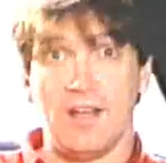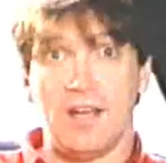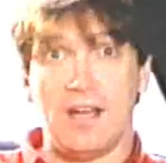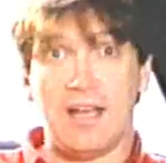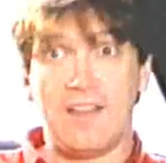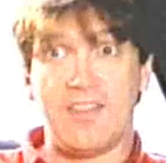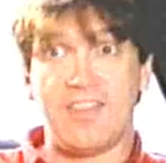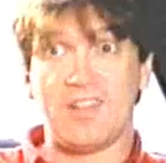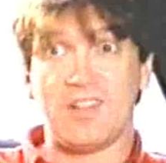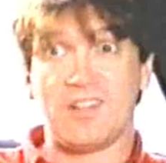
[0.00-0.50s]
I
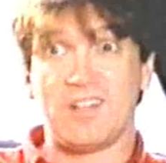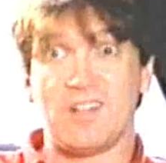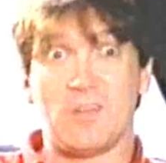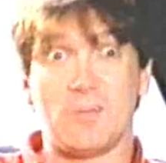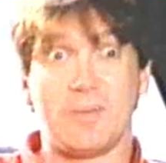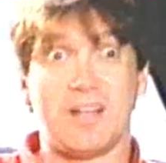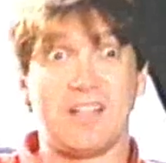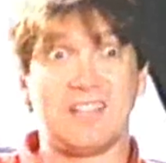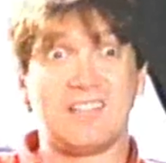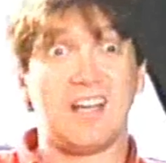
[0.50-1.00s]
think, you know,
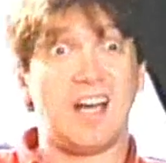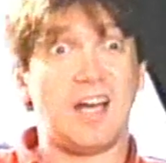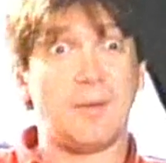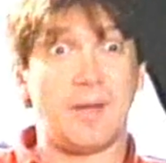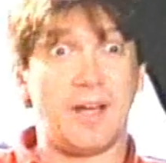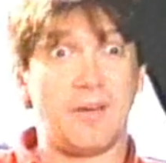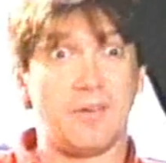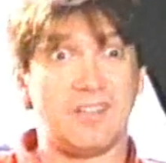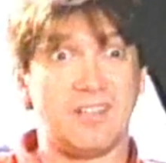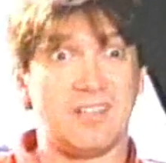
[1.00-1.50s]
by the time
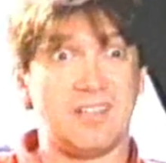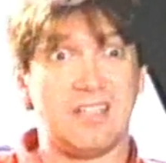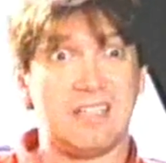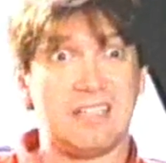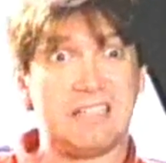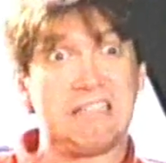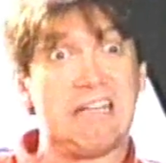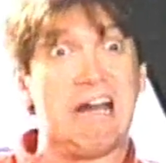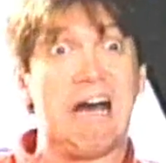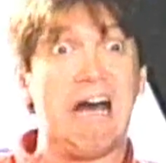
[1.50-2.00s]
I was
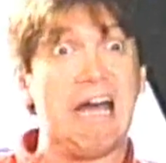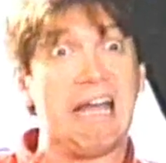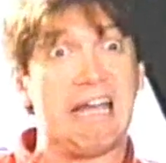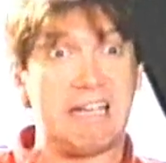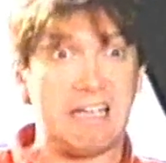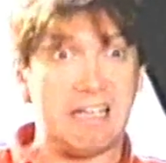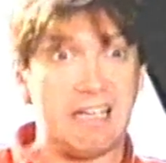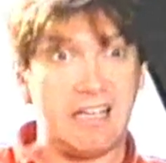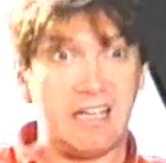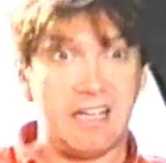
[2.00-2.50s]

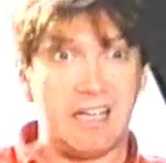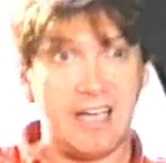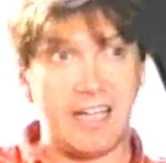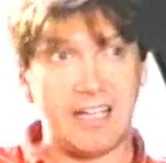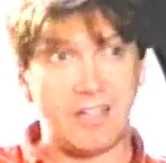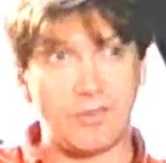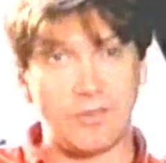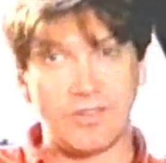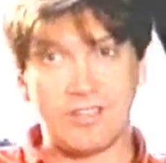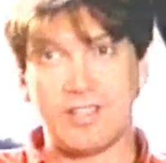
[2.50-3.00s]
nine, I could
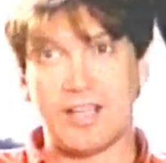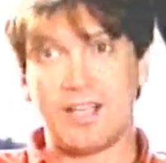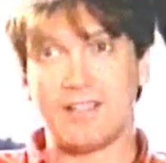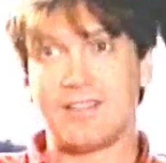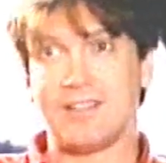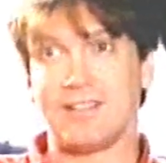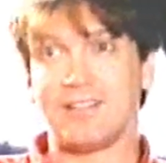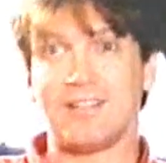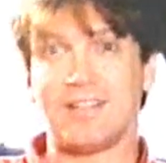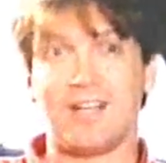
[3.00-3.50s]
recite the
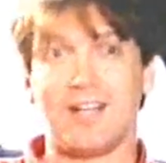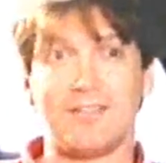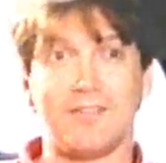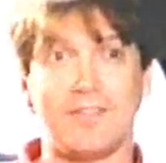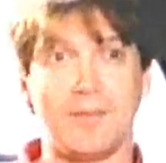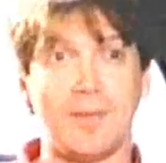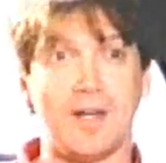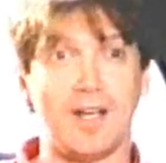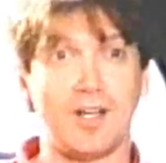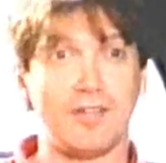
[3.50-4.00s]
entire
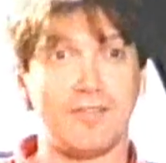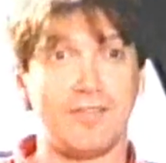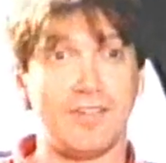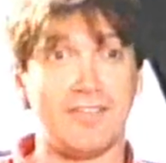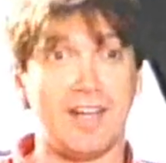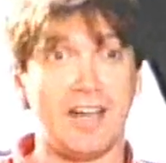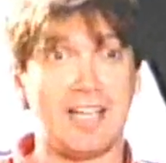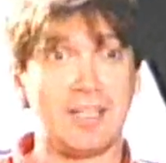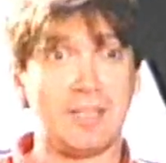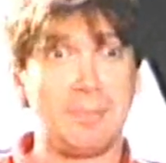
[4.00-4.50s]
filmography of
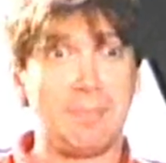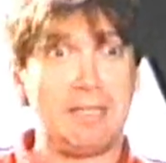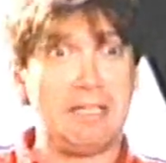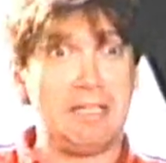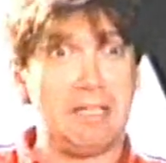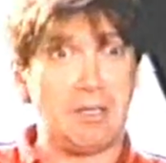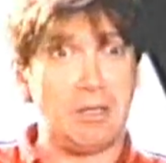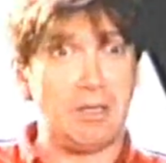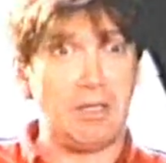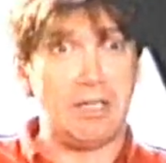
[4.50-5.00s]
Ida
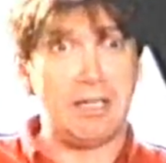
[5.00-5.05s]
Lupino.